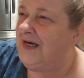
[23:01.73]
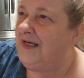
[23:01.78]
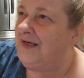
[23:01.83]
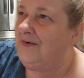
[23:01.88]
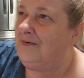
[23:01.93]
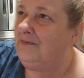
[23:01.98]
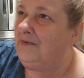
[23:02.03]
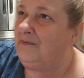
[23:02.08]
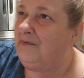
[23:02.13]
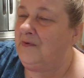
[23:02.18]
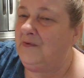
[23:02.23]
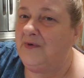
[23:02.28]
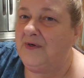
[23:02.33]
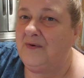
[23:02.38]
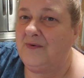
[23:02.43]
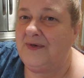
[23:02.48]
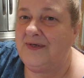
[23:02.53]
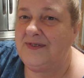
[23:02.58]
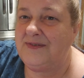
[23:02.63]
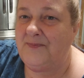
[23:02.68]
I don't remember what
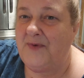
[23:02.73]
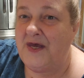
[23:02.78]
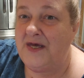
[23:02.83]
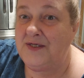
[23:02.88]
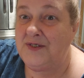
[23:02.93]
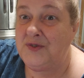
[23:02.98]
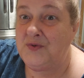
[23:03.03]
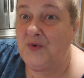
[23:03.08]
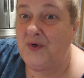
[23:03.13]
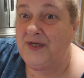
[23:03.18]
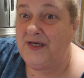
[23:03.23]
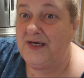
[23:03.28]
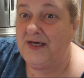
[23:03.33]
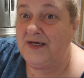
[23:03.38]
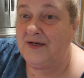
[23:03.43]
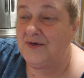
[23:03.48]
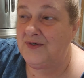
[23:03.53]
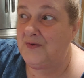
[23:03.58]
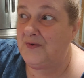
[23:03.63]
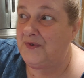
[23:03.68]
it was, on 20
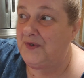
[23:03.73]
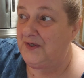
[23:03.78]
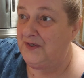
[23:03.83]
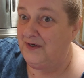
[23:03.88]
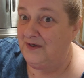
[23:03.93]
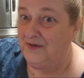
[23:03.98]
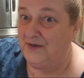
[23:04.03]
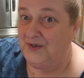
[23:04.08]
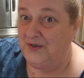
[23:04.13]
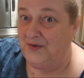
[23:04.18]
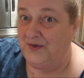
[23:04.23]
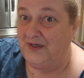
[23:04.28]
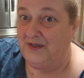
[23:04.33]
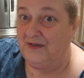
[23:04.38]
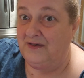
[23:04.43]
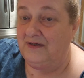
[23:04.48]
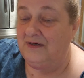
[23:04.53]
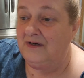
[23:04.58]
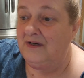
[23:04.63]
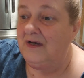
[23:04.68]
acres with another
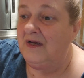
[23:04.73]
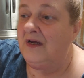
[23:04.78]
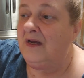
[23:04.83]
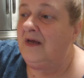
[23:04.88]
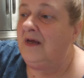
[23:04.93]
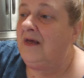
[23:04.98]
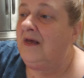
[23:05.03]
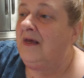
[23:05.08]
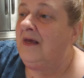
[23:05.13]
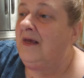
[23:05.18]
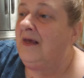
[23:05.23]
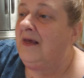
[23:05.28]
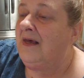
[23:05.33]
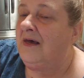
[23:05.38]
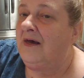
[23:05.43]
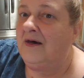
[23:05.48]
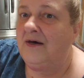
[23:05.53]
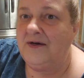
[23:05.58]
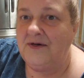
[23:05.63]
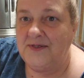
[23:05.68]
trailer.
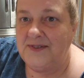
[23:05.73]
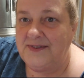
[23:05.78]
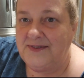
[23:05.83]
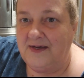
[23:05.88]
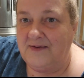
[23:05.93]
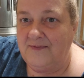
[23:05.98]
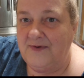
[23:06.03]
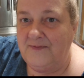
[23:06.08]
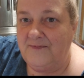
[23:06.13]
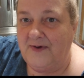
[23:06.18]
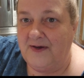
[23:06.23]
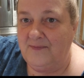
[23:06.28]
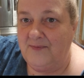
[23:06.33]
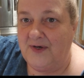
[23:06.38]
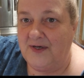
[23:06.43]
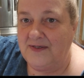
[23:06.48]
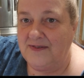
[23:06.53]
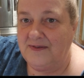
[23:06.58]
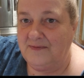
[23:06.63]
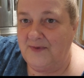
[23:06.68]
175
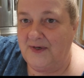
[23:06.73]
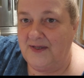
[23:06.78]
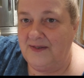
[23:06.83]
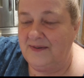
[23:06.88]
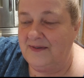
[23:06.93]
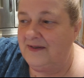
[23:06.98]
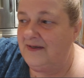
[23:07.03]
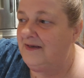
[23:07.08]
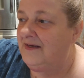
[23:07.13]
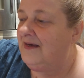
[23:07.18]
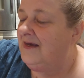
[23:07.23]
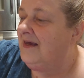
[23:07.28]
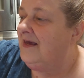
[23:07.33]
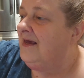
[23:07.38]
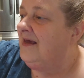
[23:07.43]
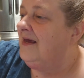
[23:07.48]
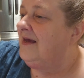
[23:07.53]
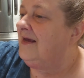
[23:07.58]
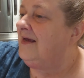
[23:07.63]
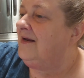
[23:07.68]
bucks a month.
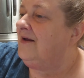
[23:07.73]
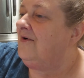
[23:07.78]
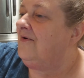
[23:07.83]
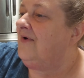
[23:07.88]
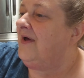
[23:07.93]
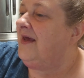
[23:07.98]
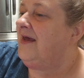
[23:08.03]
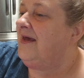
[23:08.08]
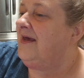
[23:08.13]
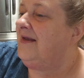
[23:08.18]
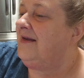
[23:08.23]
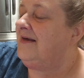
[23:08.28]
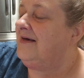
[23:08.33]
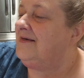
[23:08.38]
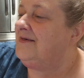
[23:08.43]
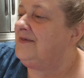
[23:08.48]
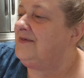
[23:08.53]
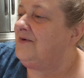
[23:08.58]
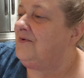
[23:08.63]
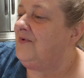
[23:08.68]
You know, and
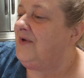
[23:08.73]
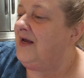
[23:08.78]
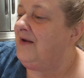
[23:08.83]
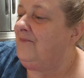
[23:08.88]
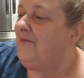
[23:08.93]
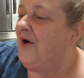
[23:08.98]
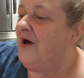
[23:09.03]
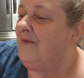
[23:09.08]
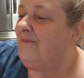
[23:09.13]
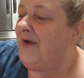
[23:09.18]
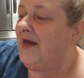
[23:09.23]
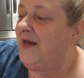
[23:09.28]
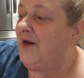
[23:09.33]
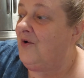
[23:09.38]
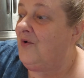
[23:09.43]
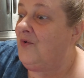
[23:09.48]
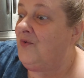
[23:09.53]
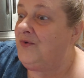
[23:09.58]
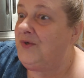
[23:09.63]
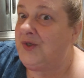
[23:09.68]
so when I bought my
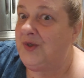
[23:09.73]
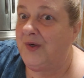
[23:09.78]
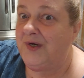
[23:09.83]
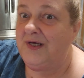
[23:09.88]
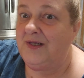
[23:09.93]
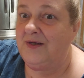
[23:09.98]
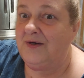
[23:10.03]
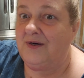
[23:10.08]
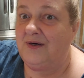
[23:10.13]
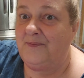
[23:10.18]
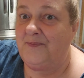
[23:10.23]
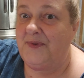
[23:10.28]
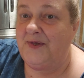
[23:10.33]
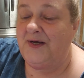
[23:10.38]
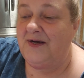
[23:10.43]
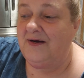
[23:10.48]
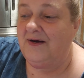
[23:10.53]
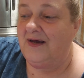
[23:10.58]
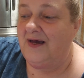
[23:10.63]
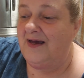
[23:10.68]
own trailer up
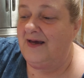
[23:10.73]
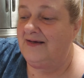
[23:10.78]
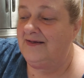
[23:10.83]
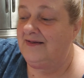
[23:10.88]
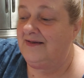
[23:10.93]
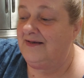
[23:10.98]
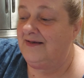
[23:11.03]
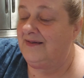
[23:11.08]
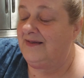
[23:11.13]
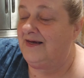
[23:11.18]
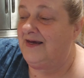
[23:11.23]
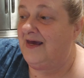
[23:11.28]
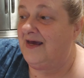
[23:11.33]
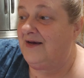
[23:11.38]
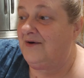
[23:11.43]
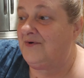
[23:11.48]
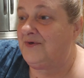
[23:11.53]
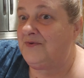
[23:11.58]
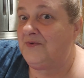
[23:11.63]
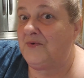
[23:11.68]
there, I the
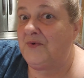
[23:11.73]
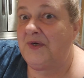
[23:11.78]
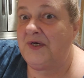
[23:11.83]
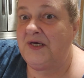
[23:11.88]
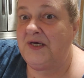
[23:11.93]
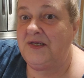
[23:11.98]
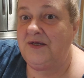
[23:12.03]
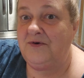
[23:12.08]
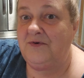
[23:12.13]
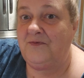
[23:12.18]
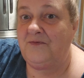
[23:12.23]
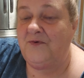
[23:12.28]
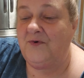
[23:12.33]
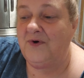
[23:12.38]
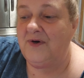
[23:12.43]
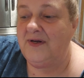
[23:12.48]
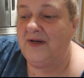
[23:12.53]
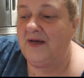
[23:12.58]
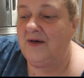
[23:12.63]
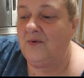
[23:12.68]
guy goes, well, what can you
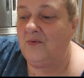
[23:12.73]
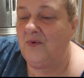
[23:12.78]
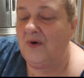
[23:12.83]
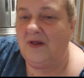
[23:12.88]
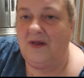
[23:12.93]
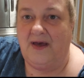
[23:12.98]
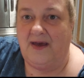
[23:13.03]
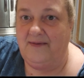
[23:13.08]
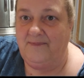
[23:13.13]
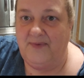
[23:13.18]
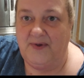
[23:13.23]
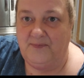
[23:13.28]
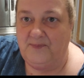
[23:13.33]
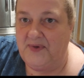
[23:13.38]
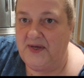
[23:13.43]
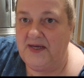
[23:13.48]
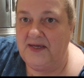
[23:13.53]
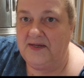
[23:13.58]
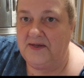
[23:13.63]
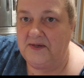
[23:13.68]
afford? And I go, well, I've been
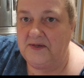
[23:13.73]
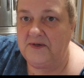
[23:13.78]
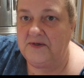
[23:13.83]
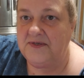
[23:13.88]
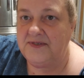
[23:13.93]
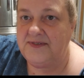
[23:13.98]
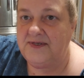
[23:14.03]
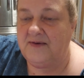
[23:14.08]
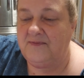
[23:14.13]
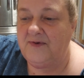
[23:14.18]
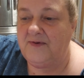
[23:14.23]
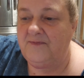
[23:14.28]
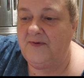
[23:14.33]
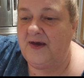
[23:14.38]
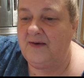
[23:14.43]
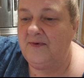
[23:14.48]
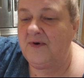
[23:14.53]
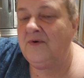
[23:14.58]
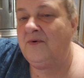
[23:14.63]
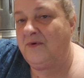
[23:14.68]
paying
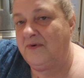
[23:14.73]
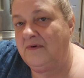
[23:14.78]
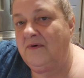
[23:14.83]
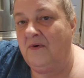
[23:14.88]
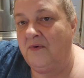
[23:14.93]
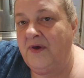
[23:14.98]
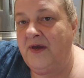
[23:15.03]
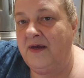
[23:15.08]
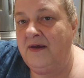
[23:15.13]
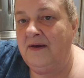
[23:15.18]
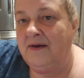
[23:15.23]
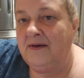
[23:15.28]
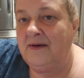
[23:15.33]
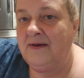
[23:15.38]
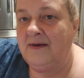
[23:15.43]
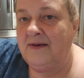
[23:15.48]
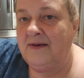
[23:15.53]
175. I go, okay.